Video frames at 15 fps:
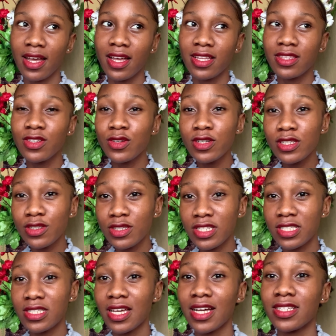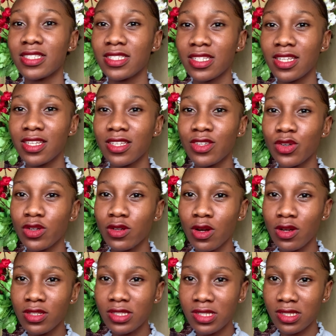The good news is that you're
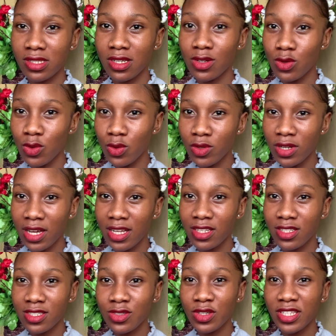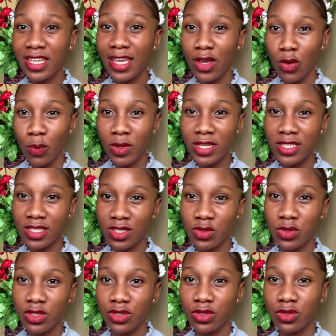not alone and it's not a helpless
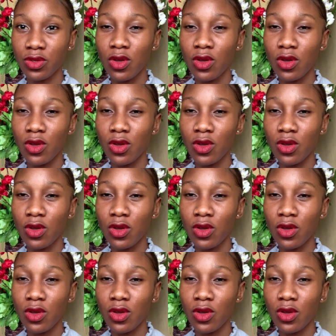situation.